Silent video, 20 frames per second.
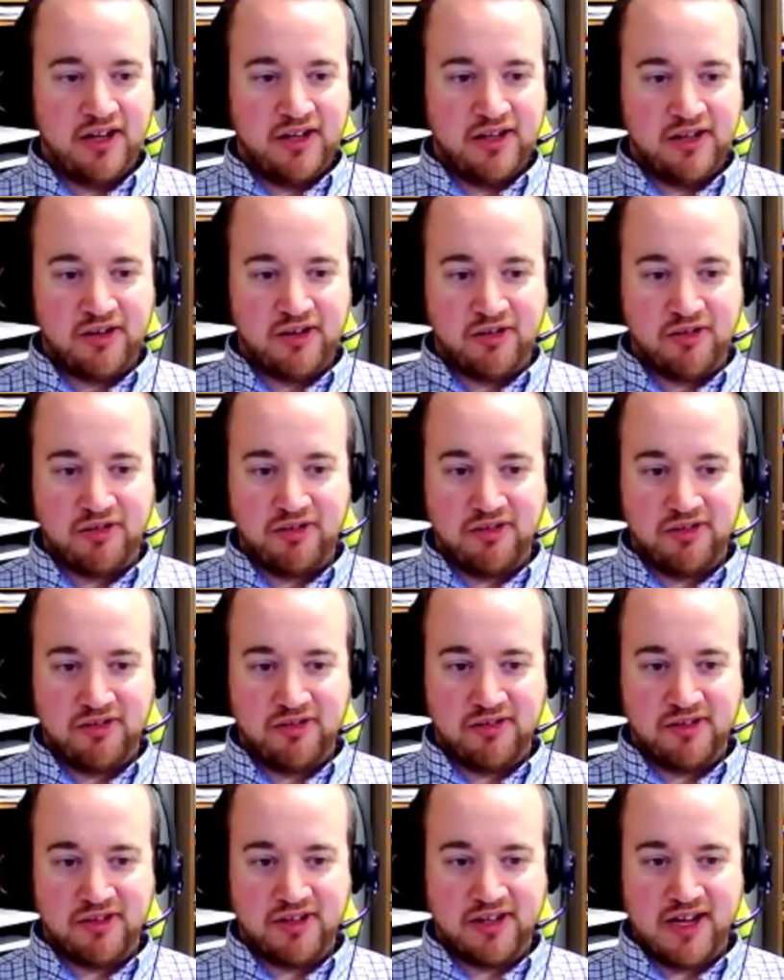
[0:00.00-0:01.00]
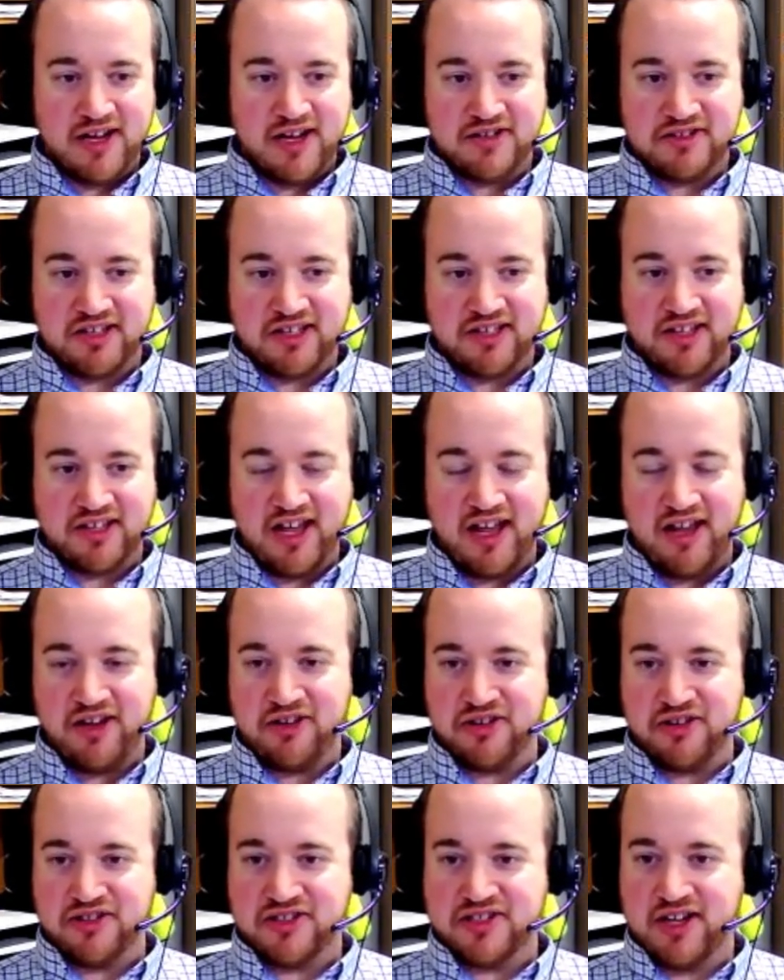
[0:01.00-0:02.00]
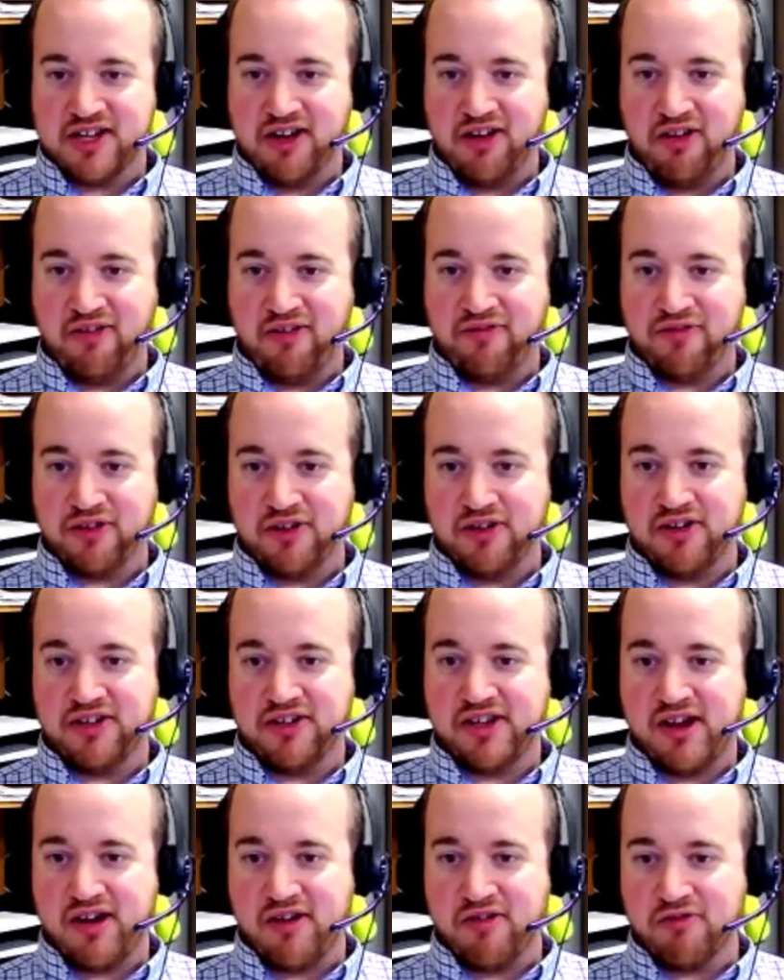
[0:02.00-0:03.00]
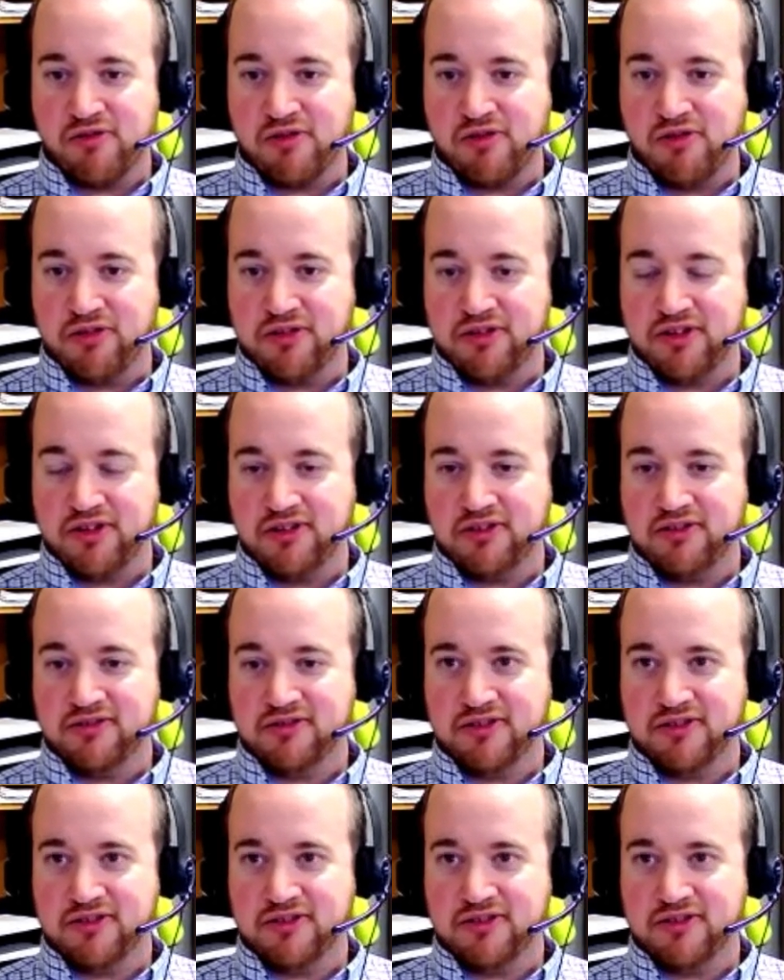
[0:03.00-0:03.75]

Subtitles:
you know, guys like that, you can tell if they're in that role, they're